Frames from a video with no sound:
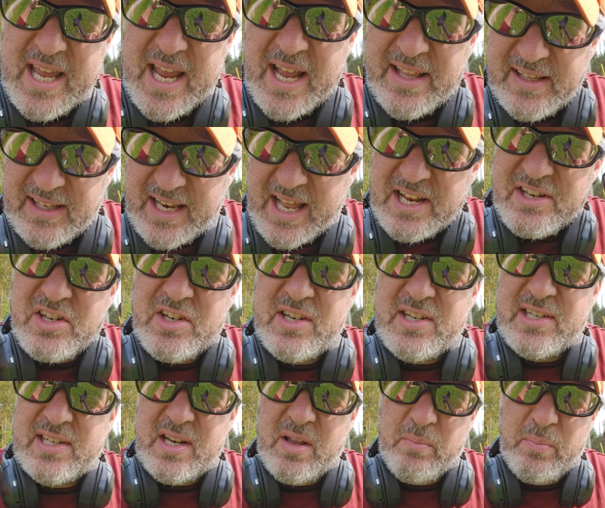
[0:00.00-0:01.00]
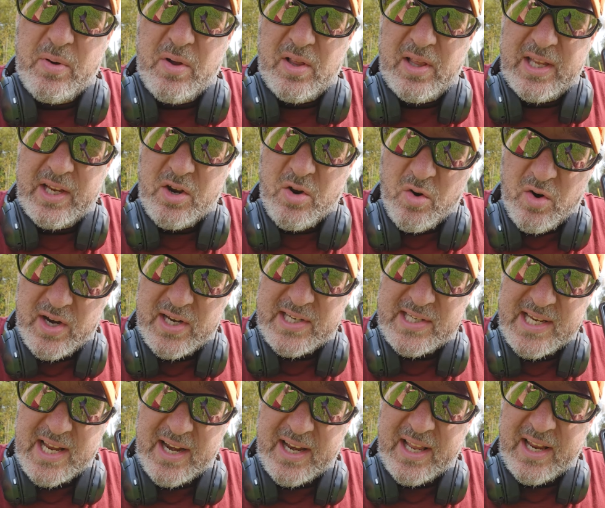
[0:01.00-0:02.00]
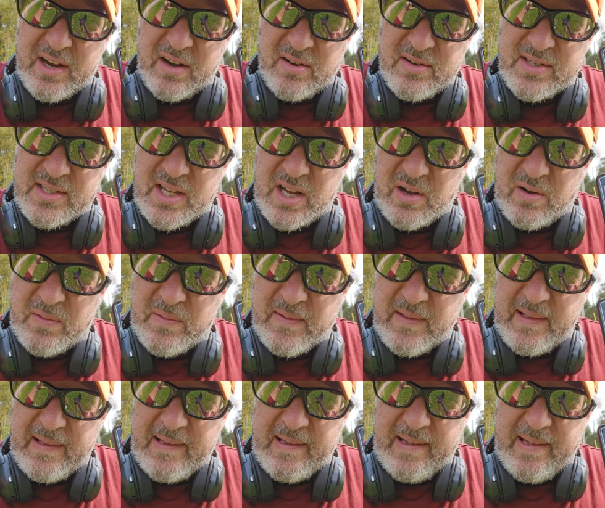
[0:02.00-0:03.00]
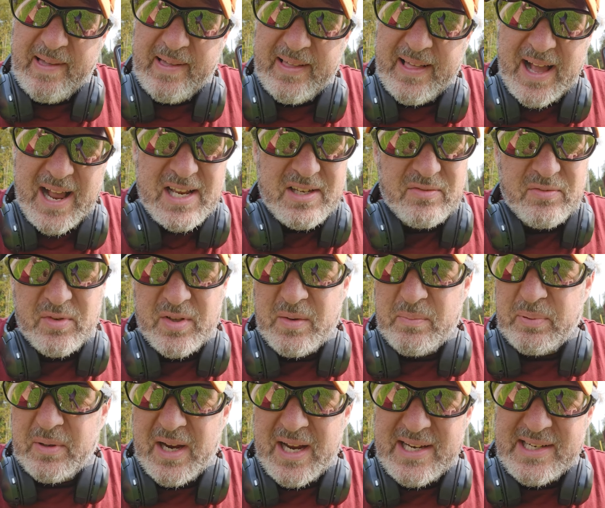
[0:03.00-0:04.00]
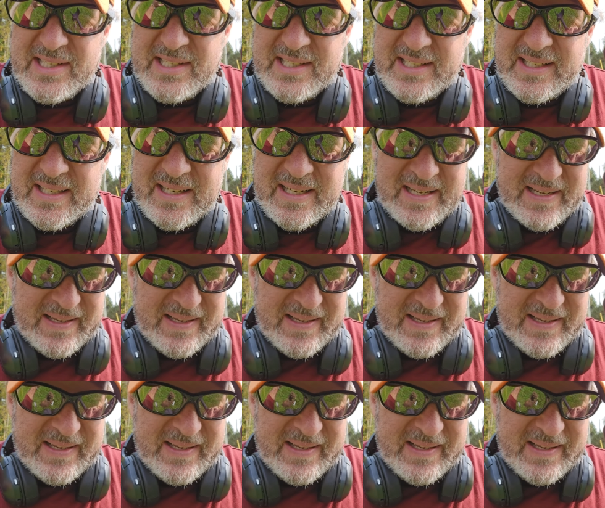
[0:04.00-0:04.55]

And the legend is still pulling coins out of here. So, guys, for the price,